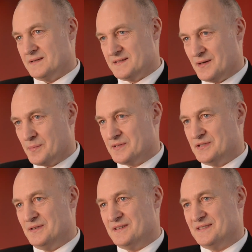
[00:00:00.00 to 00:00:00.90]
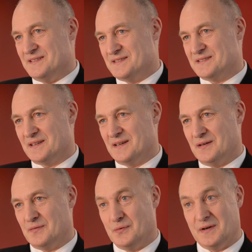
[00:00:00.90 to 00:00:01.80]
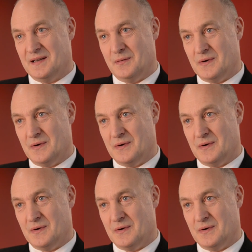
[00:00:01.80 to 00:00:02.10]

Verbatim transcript: can see opportunities of working